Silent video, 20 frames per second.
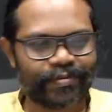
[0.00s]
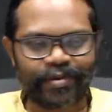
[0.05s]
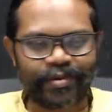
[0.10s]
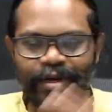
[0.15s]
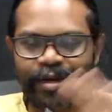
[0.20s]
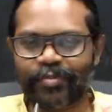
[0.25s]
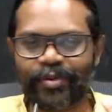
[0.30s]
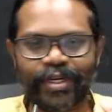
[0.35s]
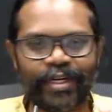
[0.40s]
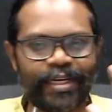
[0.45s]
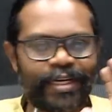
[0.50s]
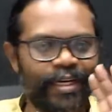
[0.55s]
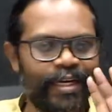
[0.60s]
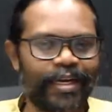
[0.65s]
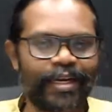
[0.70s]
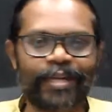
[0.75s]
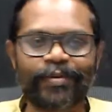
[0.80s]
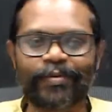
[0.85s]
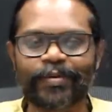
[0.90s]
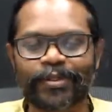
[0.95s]
Completely
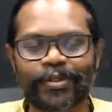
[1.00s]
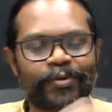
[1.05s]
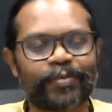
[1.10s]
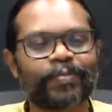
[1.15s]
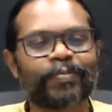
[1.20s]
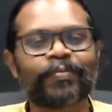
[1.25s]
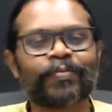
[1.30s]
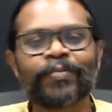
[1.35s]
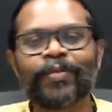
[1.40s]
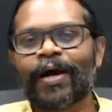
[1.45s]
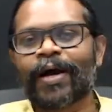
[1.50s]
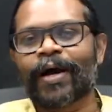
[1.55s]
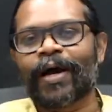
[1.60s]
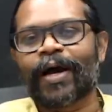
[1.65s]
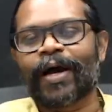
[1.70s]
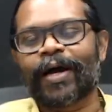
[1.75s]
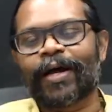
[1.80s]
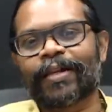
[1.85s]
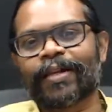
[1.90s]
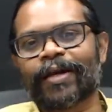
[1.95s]
agree with you.
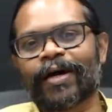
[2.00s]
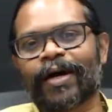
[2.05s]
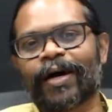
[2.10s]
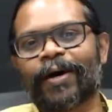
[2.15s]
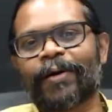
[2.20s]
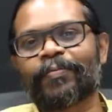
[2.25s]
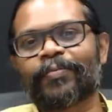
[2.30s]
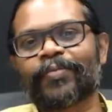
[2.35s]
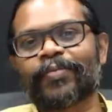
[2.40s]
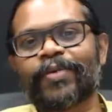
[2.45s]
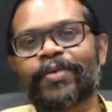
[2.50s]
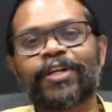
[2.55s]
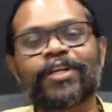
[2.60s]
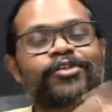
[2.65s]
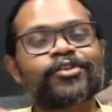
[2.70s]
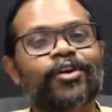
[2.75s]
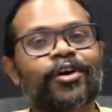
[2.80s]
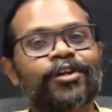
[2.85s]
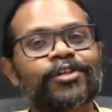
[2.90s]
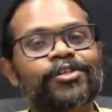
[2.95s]
And it
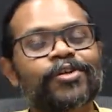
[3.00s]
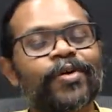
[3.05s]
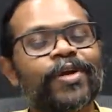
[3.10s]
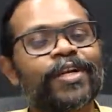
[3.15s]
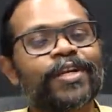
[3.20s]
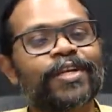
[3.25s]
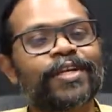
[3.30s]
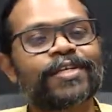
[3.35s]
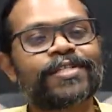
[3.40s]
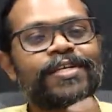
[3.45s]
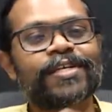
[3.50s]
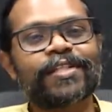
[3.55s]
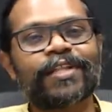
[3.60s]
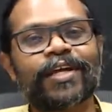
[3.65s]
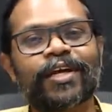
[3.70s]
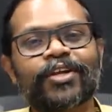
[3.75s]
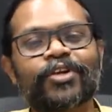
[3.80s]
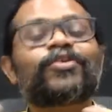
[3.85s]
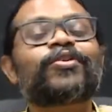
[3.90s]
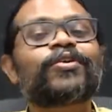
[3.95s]
is also interesting
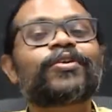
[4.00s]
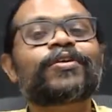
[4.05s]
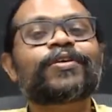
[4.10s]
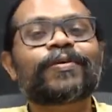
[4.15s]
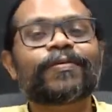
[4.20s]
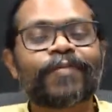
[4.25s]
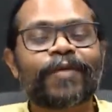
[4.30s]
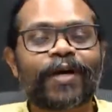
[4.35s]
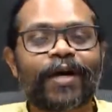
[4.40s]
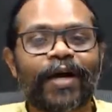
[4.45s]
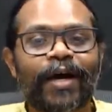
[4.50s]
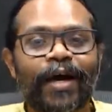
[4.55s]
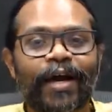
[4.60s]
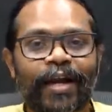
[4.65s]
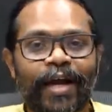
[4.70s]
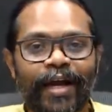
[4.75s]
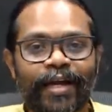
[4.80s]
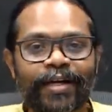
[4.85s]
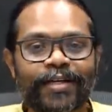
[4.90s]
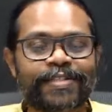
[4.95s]
that you could
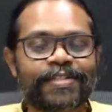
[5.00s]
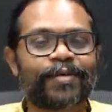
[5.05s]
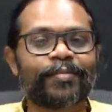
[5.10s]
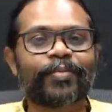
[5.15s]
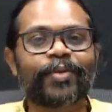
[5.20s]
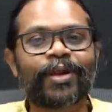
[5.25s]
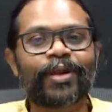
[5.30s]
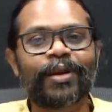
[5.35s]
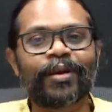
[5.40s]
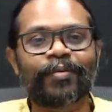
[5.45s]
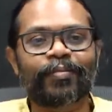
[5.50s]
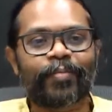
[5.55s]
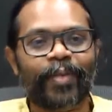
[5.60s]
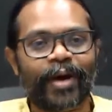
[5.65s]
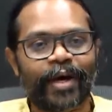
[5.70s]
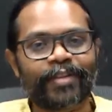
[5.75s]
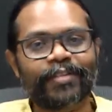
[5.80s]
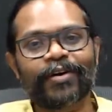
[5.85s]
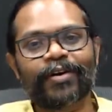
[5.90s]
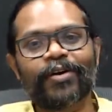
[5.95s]
write simple
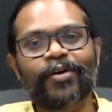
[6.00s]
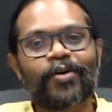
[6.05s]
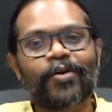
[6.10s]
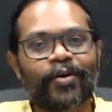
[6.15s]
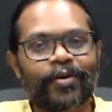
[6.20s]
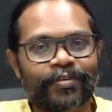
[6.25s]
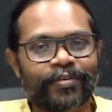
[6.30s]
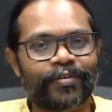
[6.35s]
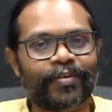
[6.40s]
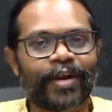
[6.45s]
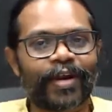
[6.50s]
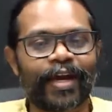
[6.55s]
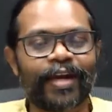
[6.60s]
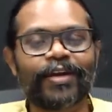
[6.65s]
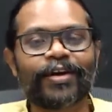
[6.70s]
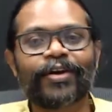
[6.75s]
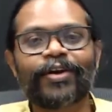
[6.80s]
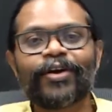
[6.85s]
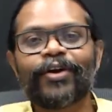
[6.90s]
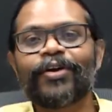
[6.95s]
Python codes, right,
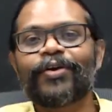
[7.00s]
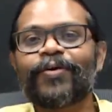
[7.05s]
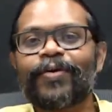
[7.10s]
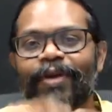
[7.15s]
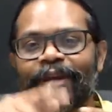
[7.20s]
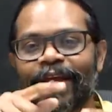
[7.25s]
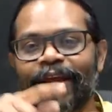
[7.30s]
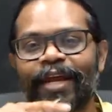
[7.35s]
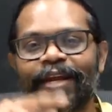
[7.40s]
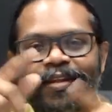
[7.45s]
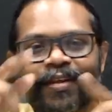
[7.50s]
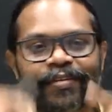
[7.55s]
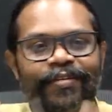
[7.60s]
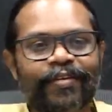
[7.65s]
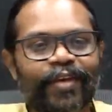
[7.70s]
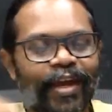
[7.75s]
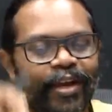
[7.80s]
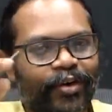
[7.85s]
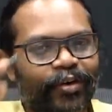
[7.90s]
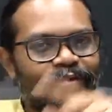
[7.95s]
to create this
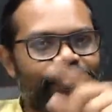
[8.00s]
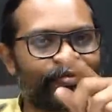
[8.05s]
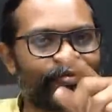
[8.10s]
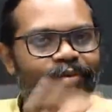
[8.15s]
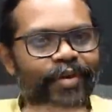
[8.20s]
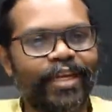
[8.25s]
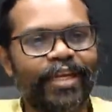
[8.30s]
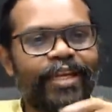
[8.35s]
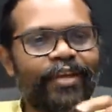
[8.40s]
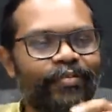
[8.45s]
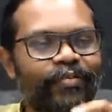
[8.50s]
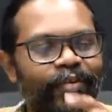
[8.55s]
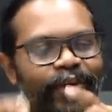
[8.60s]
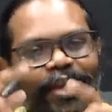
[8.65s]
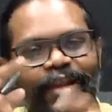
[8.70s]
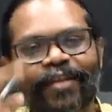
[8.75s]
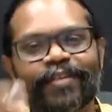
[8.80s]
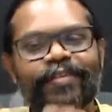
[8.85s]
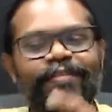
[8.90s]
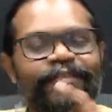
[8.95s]
kind of
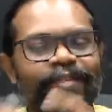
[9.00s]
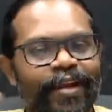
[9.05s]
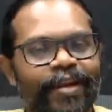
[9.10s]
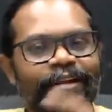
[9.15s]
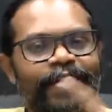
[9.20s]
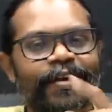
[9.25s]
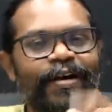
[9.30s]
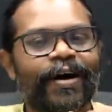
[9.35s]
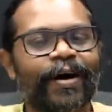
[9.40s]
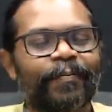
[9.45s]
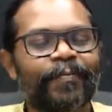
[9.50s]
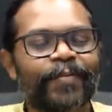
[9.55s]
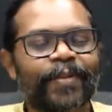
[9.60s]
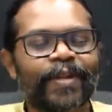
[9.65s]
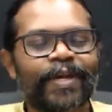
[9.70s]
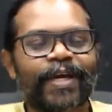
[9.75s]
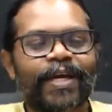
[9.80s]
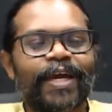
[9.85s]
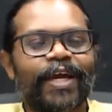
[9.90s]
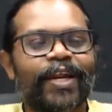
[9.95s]
interference and
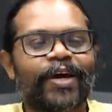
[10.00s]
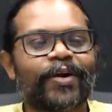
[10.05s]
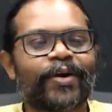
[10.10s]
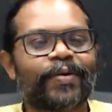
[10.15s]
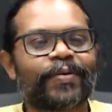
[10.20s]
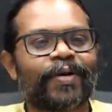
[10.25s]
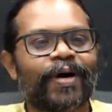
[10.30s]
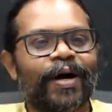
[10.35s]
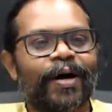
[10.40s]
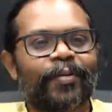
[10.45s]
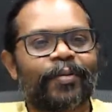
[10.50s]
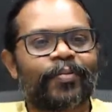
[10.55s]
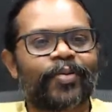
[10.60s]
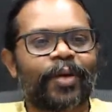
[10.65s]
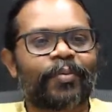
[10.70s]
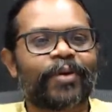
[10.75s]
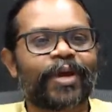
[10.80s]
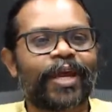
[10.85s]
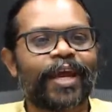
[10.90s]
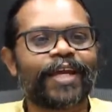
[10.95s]

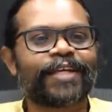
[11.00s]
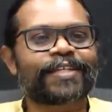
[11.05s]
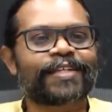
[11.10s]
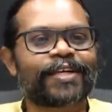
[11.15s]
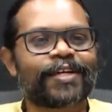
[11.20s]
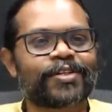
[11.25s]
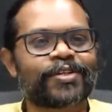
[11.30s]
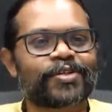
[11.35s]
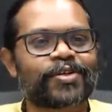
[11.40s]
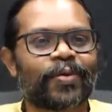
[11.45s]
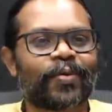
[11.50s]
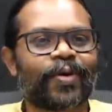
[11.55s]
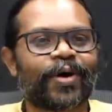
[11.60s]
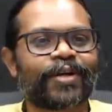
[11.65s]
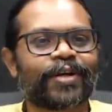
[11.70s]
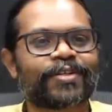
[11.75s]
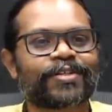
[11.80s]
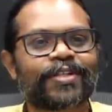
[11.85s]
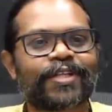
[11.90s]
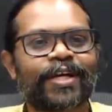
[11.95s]
propagation and so on.
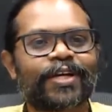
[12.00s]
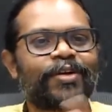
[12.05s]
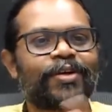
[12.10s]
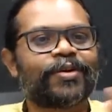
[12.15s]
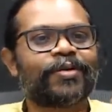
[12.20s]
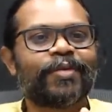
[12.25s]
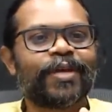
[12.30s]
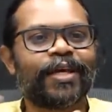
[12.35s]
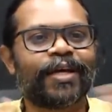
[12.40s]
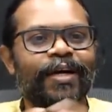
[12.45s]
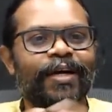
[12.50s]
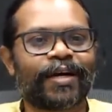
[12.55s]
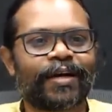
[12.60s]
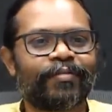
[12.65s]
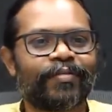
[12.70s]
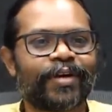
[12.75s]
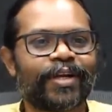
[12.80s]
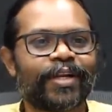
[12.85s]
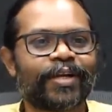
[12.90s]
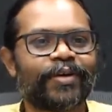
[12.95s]
So that could be
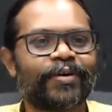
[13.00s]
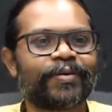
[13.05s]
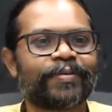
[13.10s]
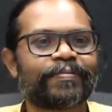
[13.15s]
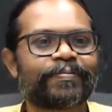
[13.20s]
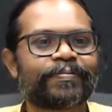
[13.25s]
very good.